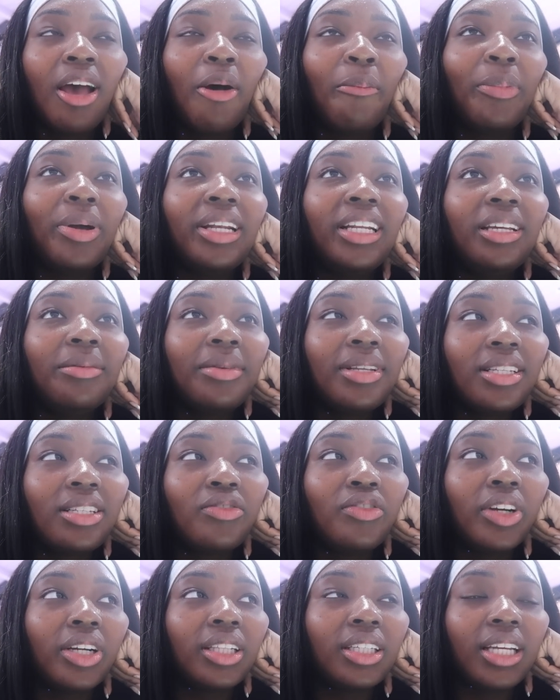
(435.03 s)
But
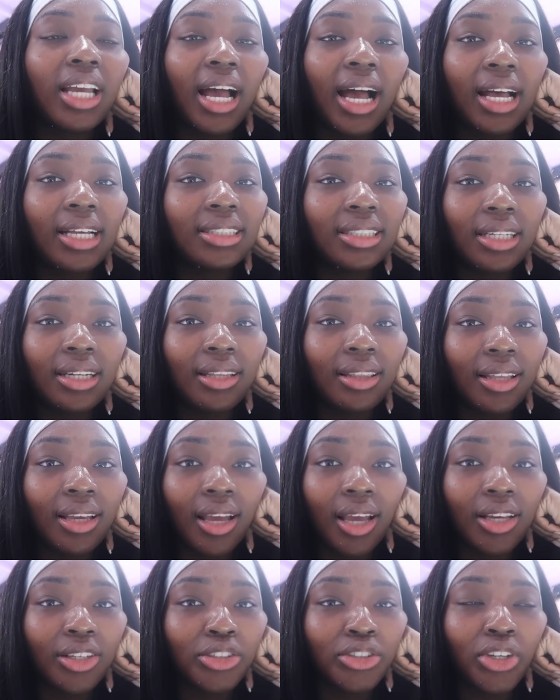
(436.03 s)
Neiman's really has
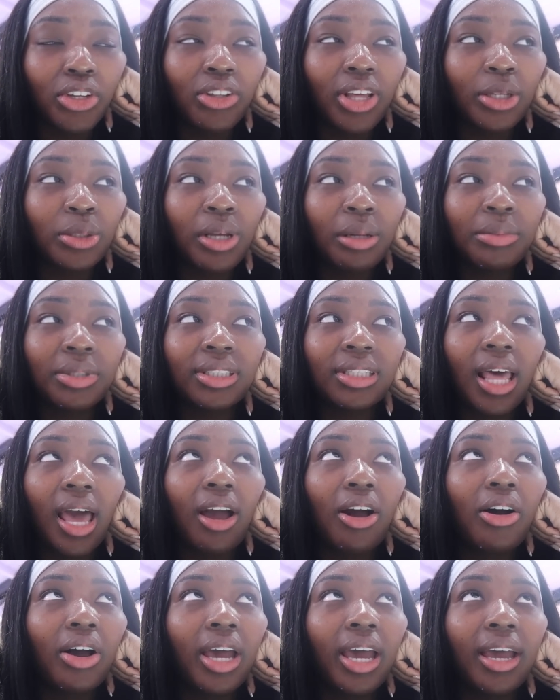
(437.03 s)
anything. So that's why I'm just
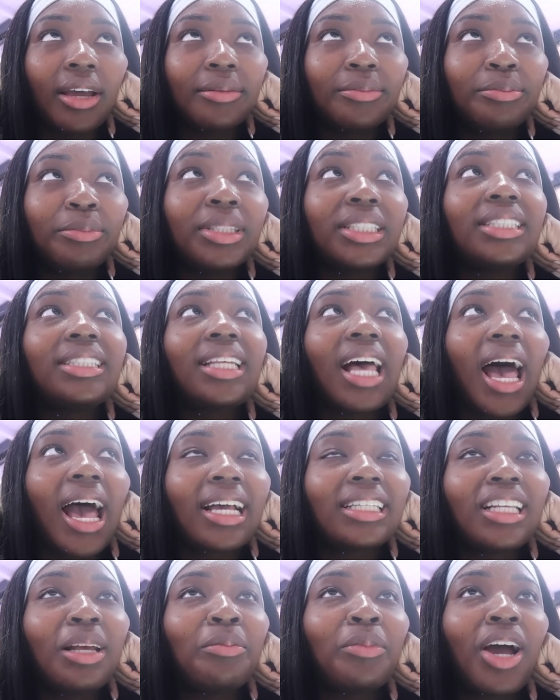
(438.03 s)
like, okay. But
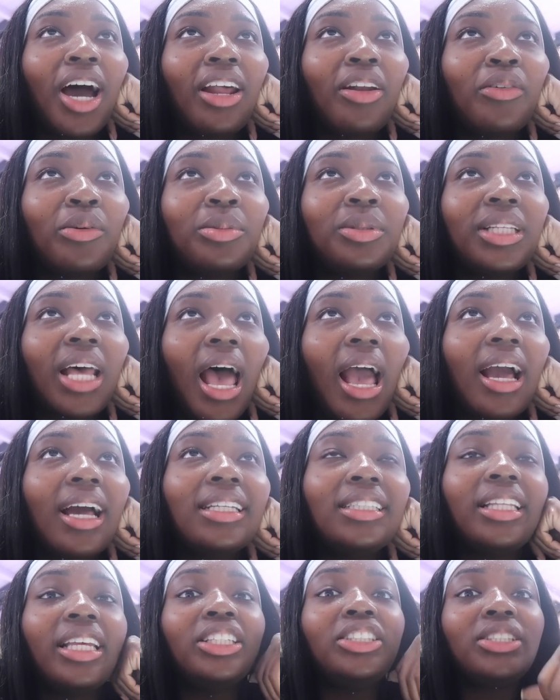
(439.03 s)
Saks, I'm kind of upset
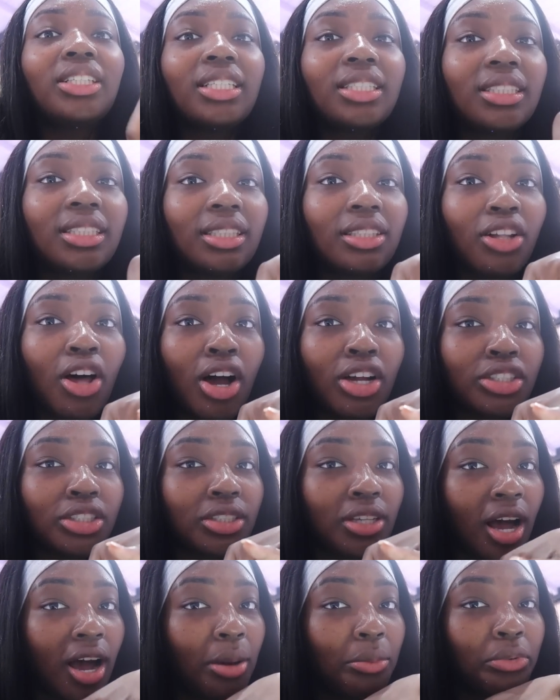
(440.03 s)
because they just
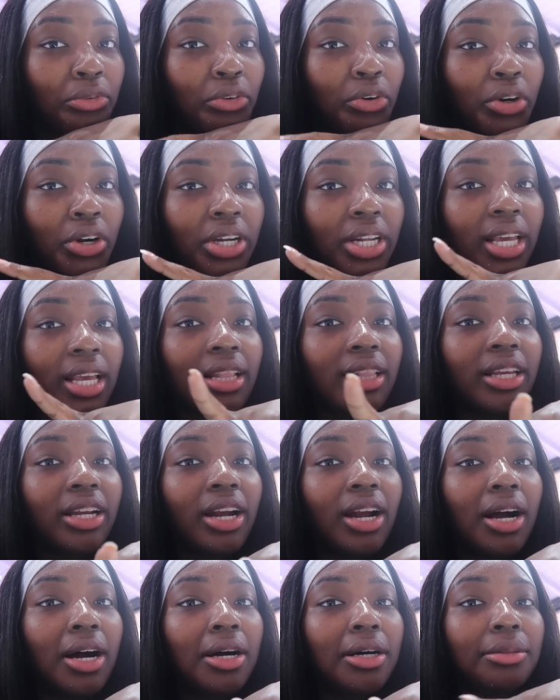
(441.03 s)
launched Tom Ford in
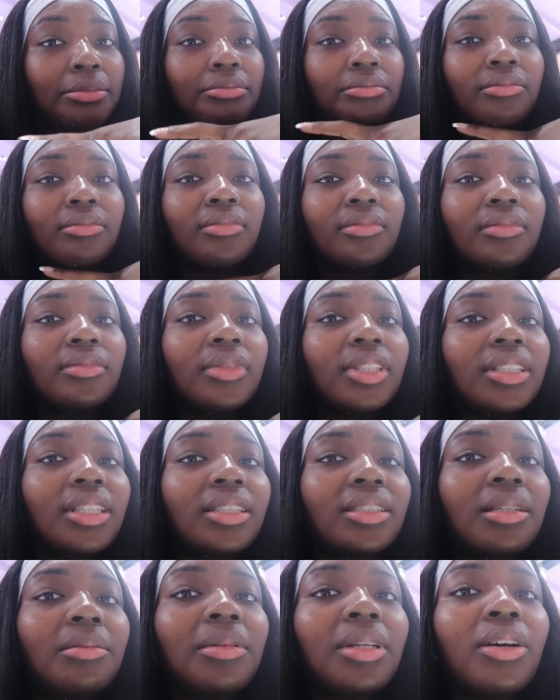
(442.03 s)
their, um, is
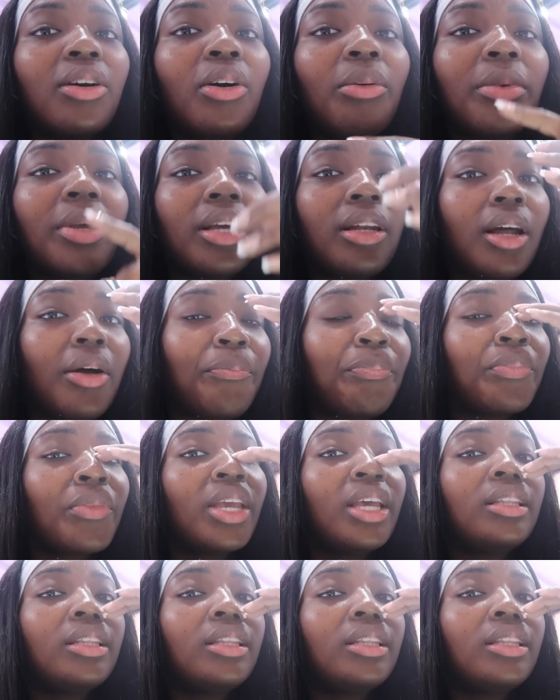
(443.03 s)
there something on me? No.